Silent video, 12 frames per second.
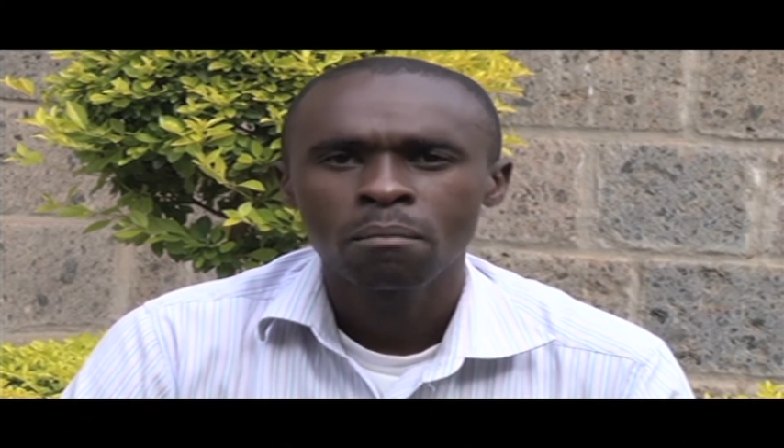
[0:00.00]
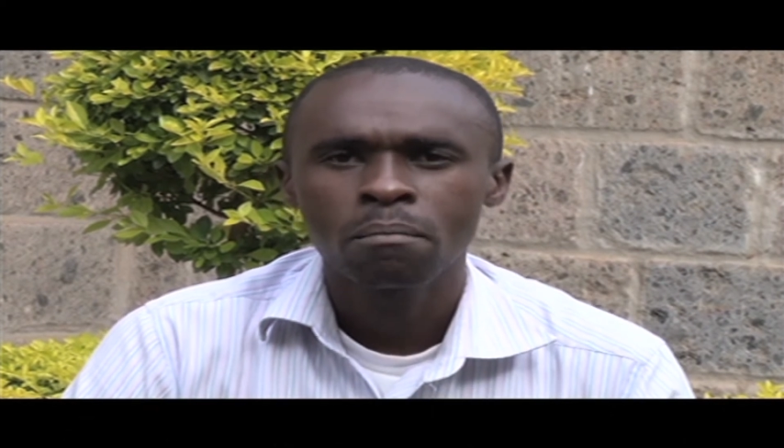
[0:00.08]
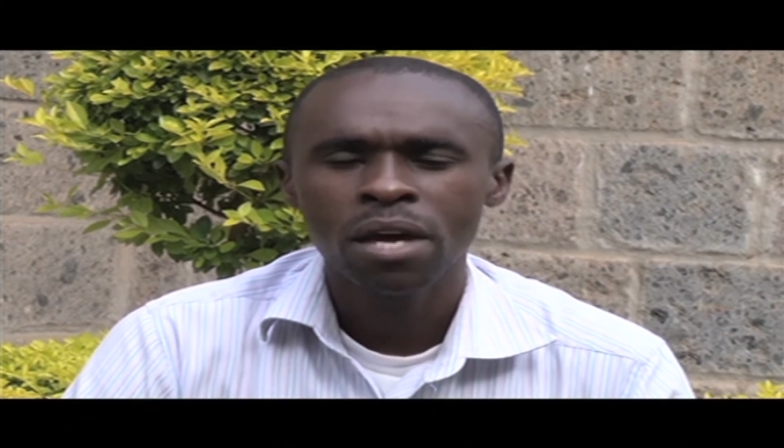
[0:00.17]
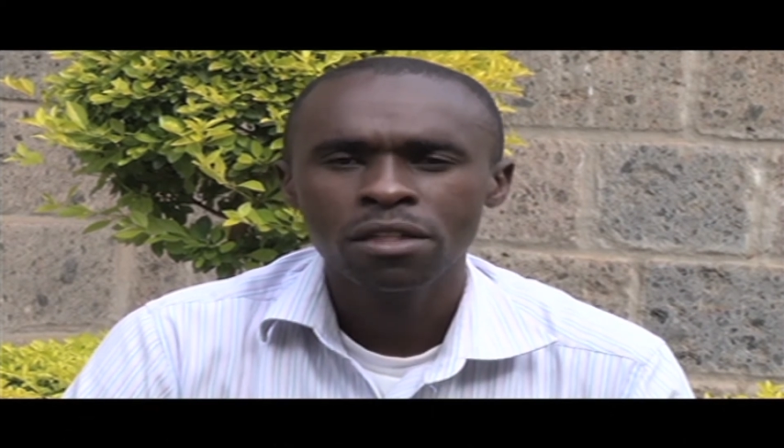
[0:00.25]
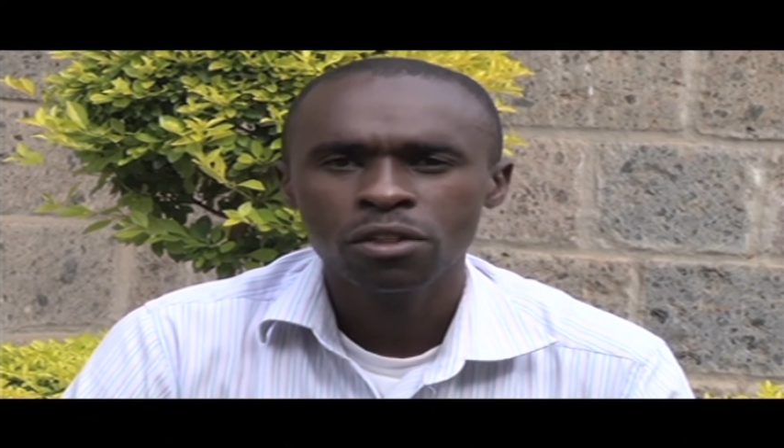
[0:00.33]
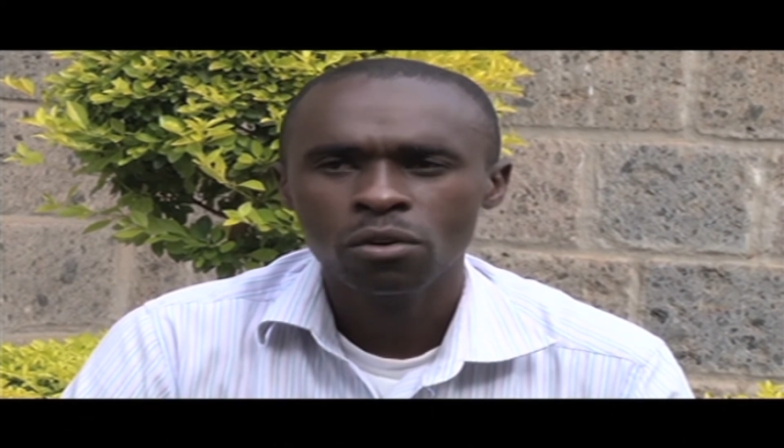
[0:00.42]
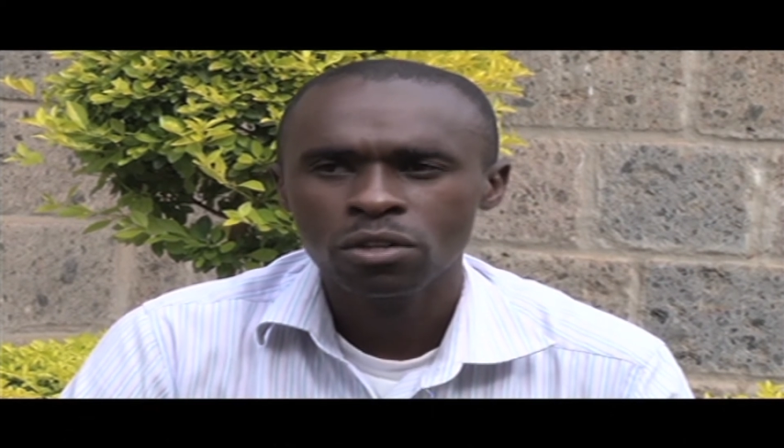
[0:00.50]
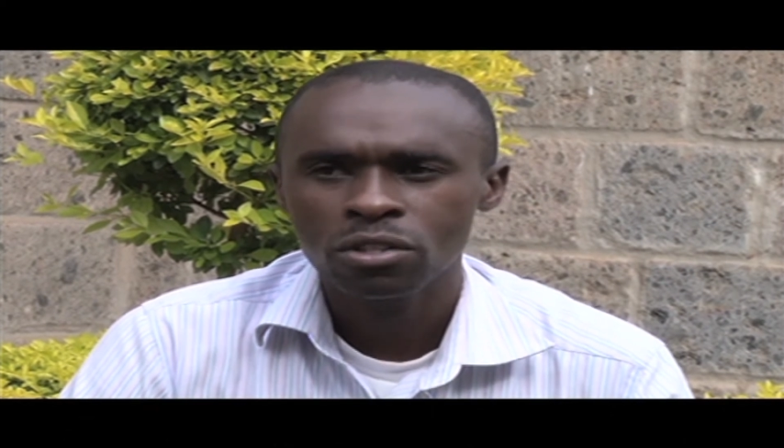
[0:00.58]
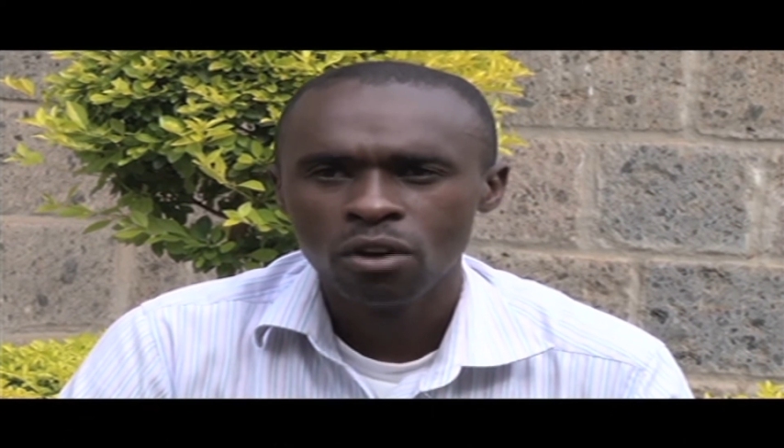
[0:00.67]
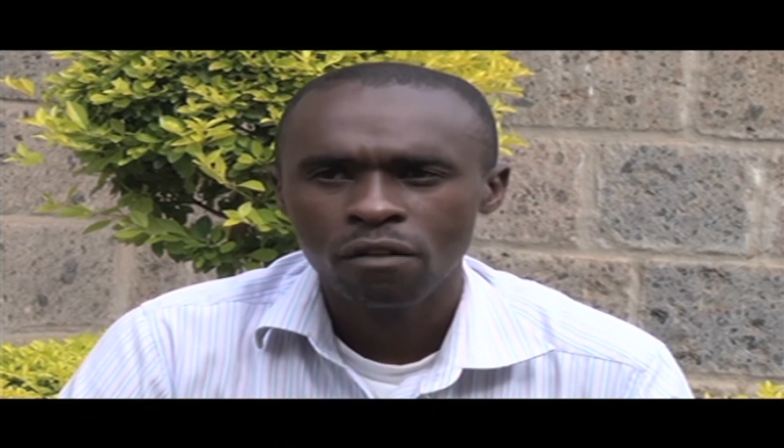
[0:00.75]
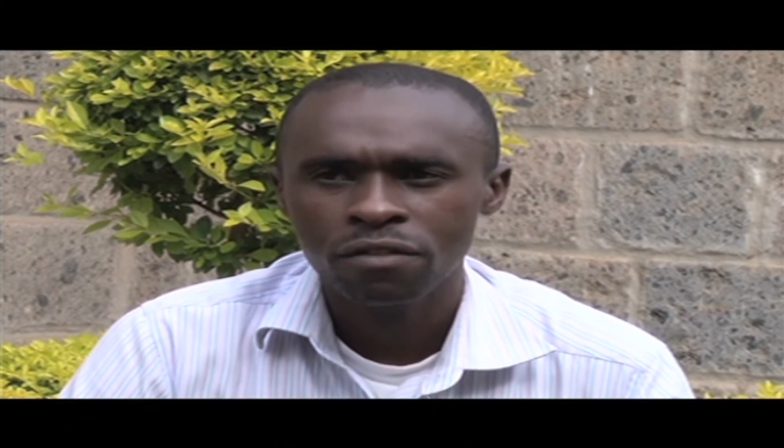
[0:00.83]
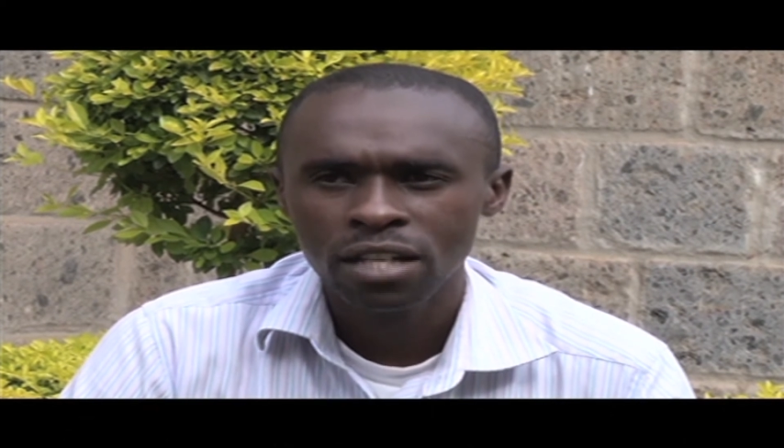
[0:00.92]
methods
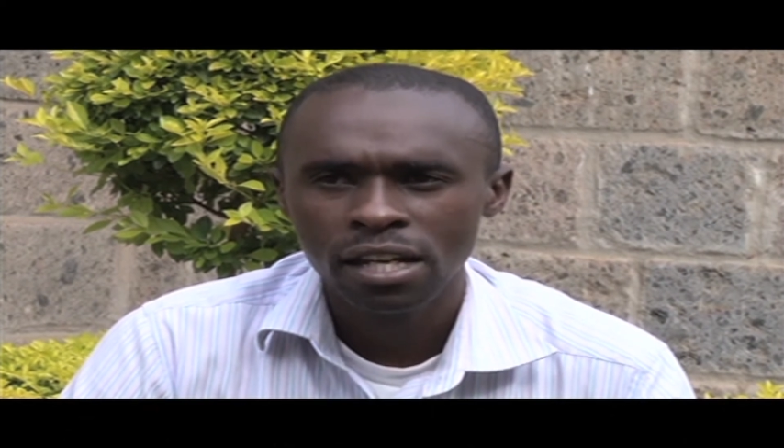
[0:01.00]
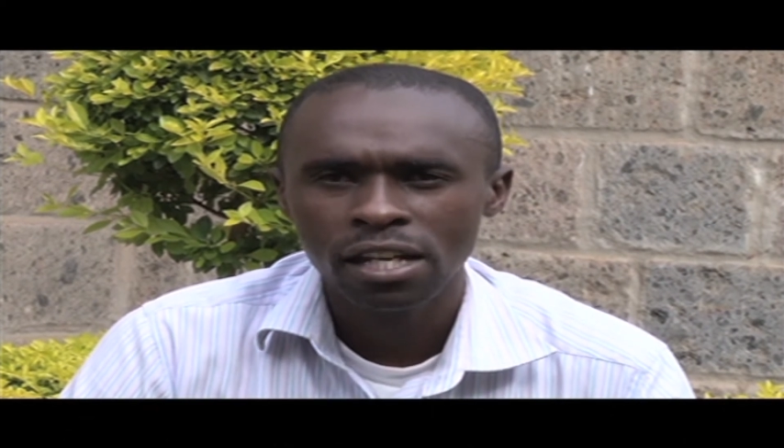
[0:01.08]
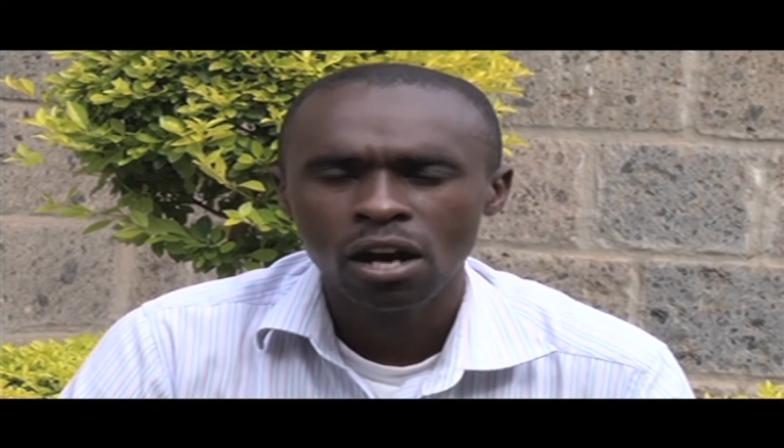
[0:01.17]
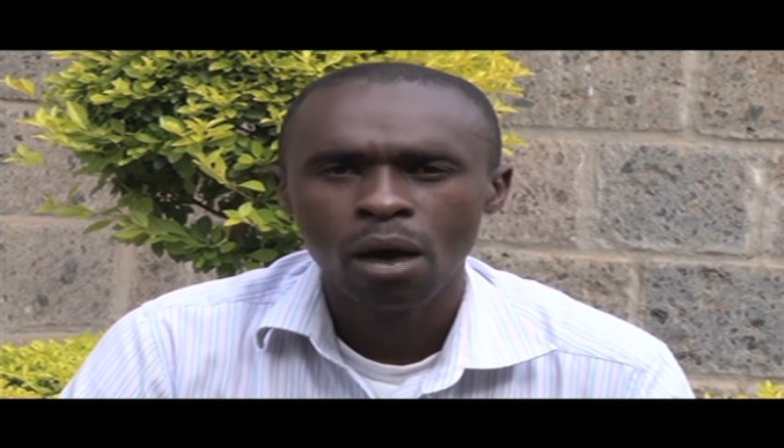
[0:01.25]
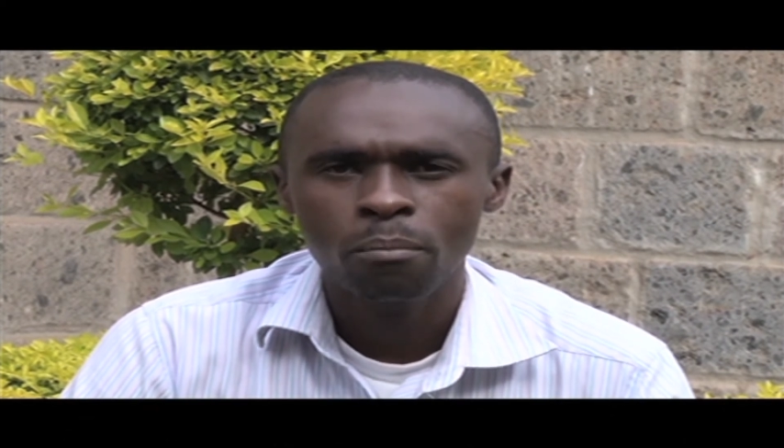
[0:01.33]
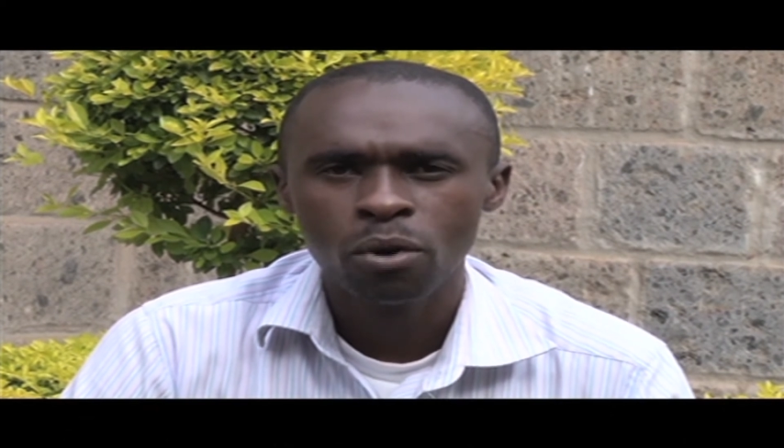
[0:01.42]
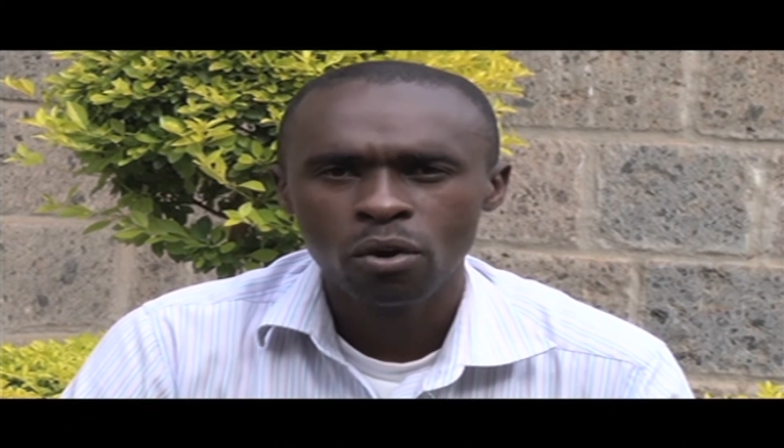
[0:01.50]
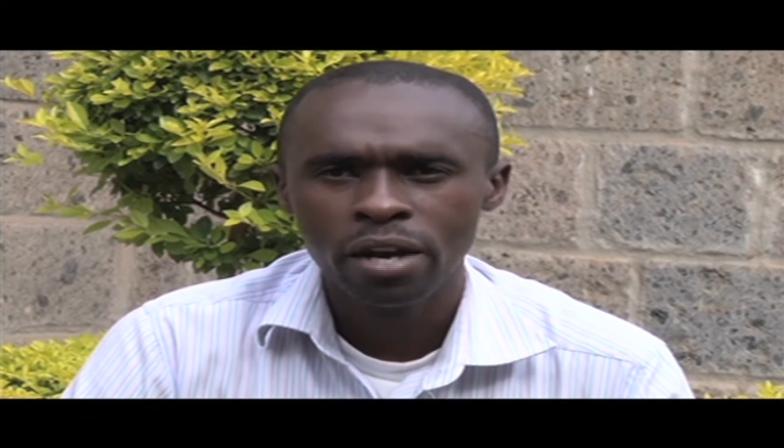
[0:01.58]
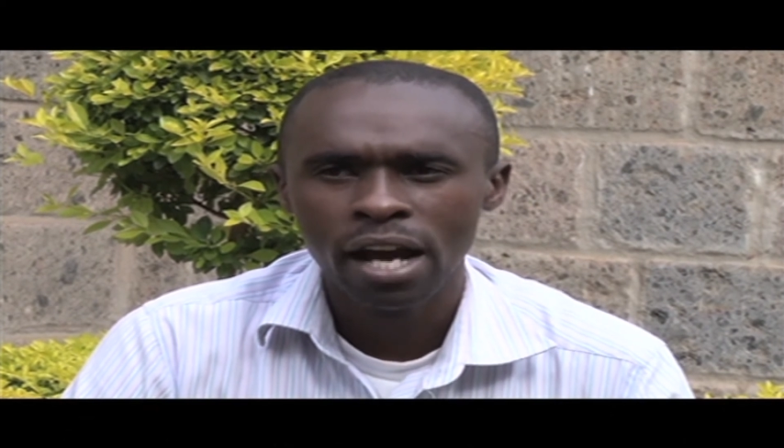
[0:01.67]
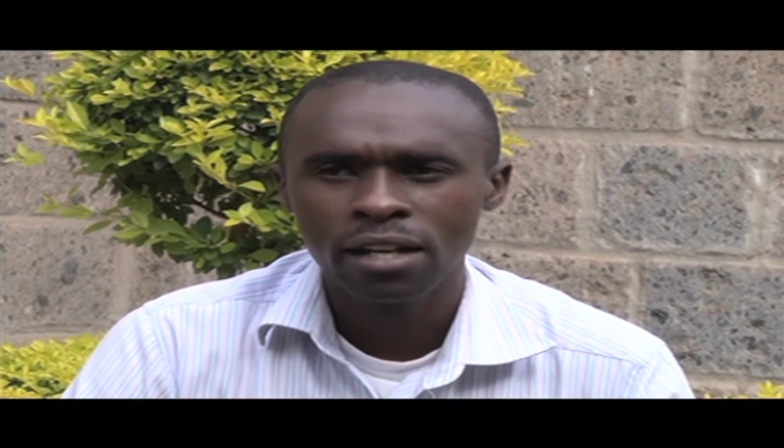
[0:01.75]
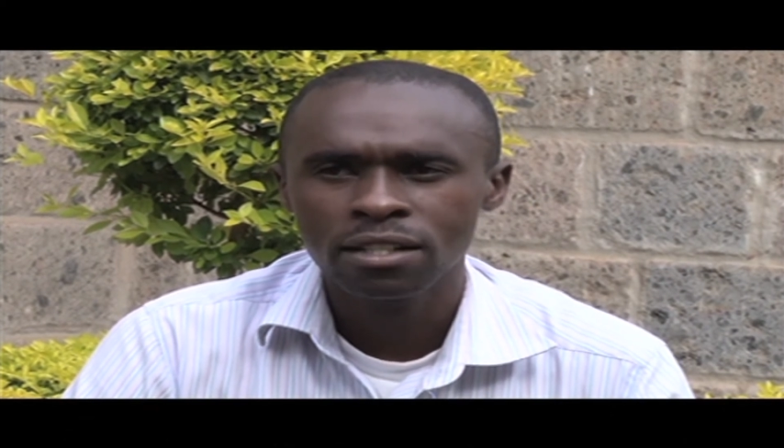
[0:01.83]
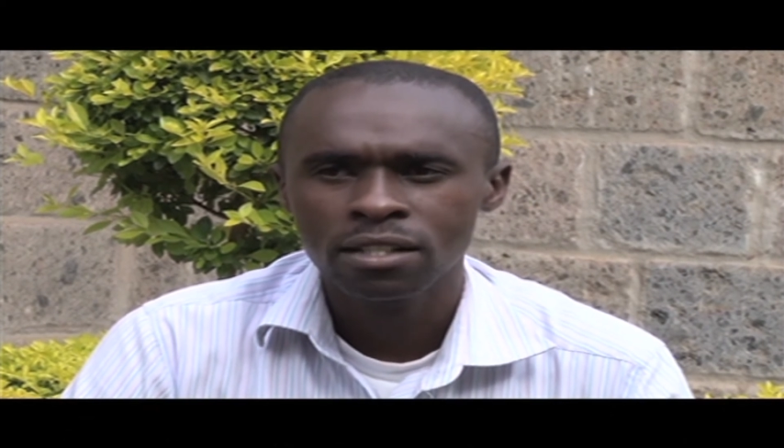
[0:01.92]
of selling our
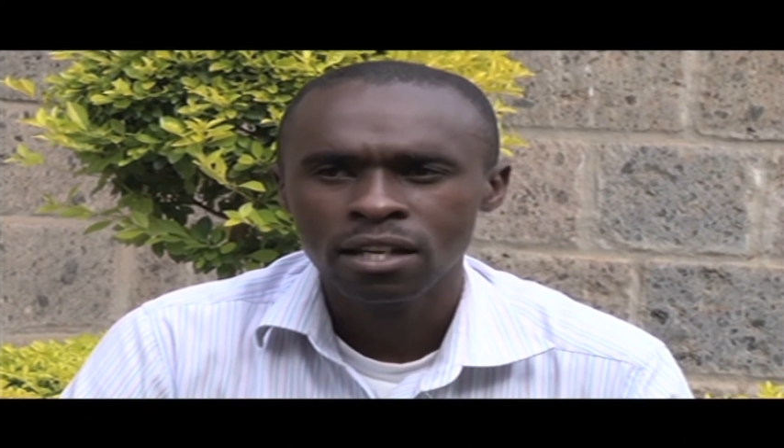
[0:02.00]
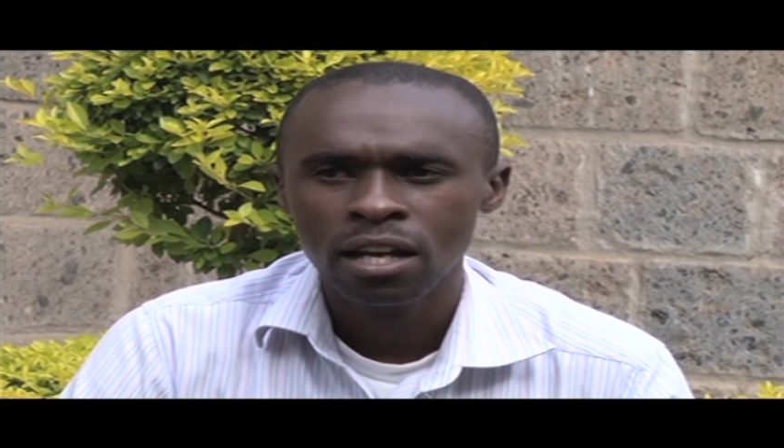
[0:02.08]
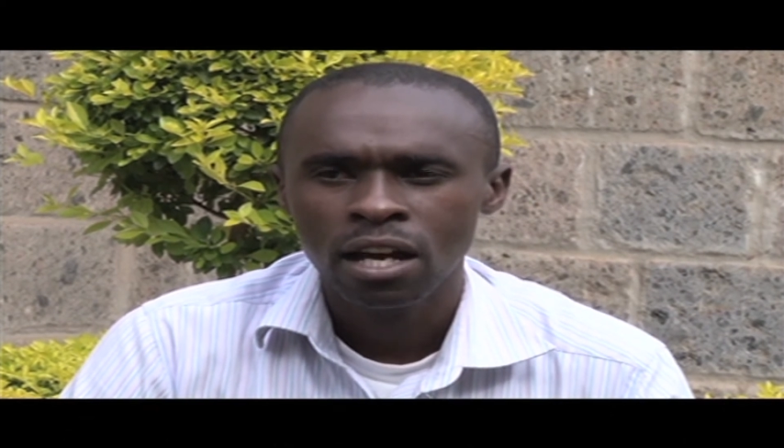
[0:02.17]
products